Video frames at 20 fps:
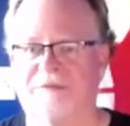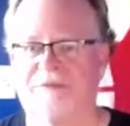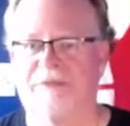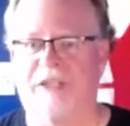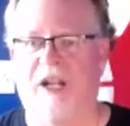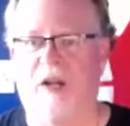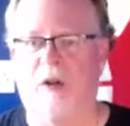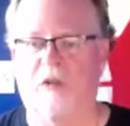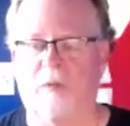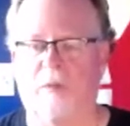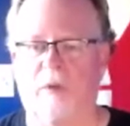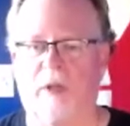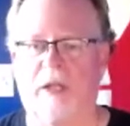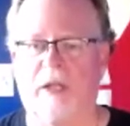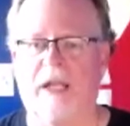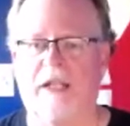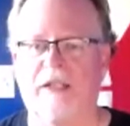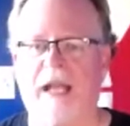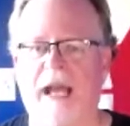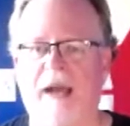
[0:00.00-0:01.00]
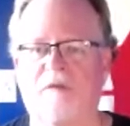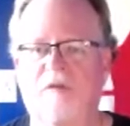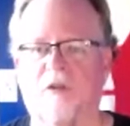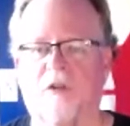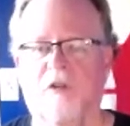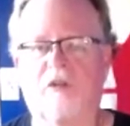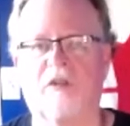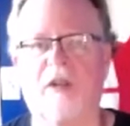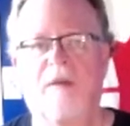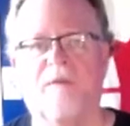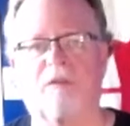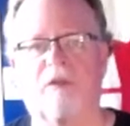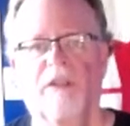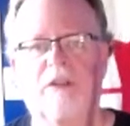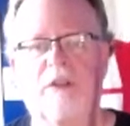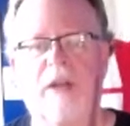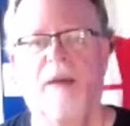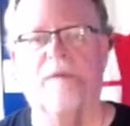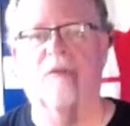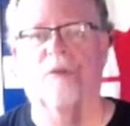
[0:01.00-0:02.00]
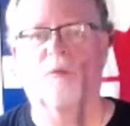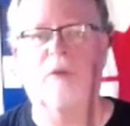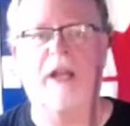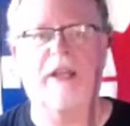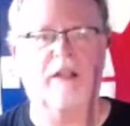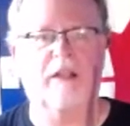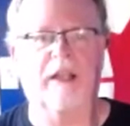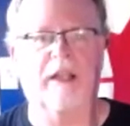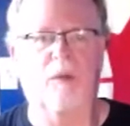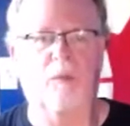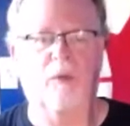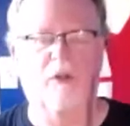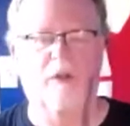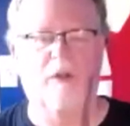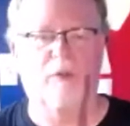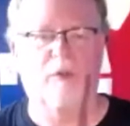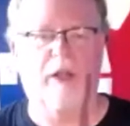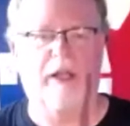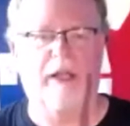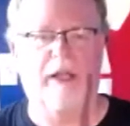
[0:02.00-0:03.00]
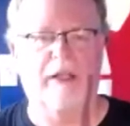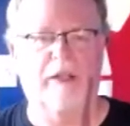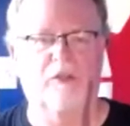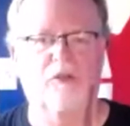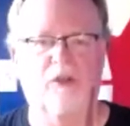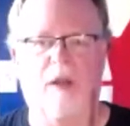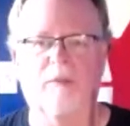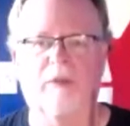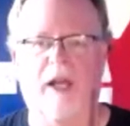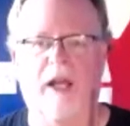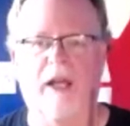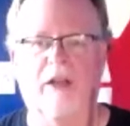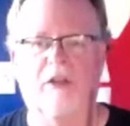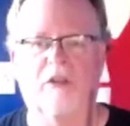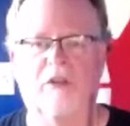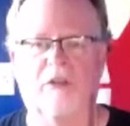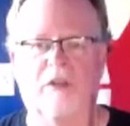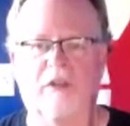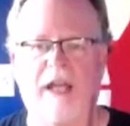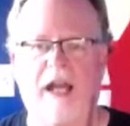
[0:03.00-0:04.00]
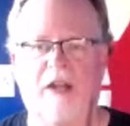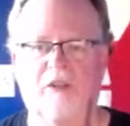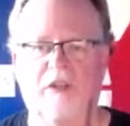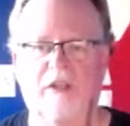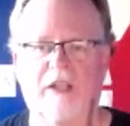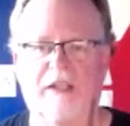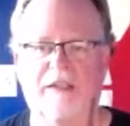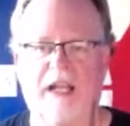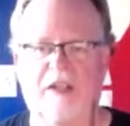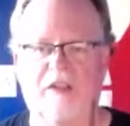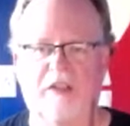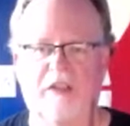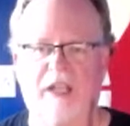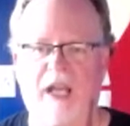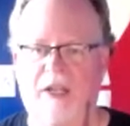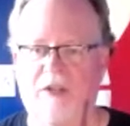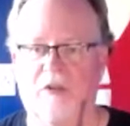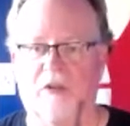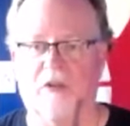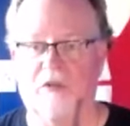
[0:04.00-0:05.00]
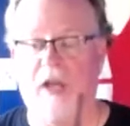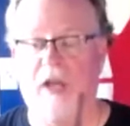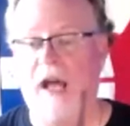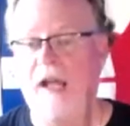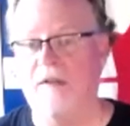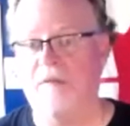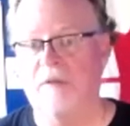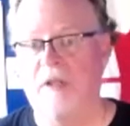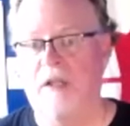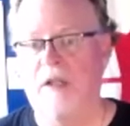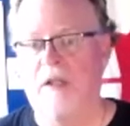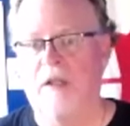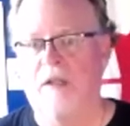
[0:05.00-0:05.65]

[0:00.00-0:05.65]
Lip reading: And you have to regulate it when you're playing in drum lines. To actually get that together is not